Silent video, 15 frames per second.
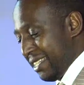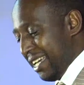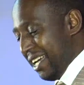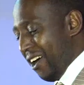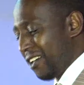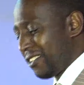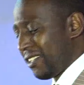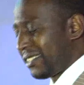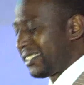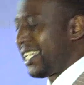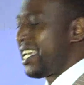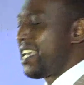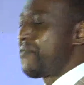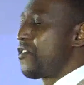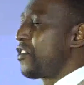They also
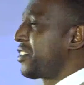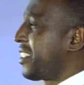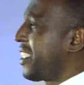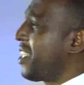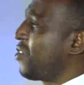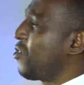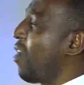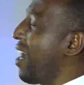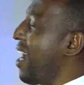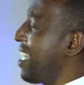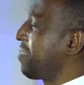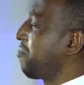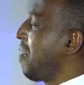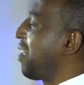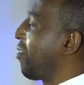say if you see your
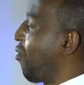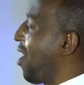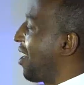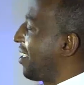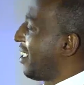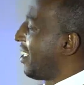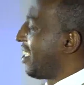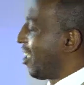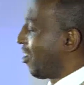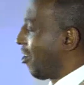husband walking in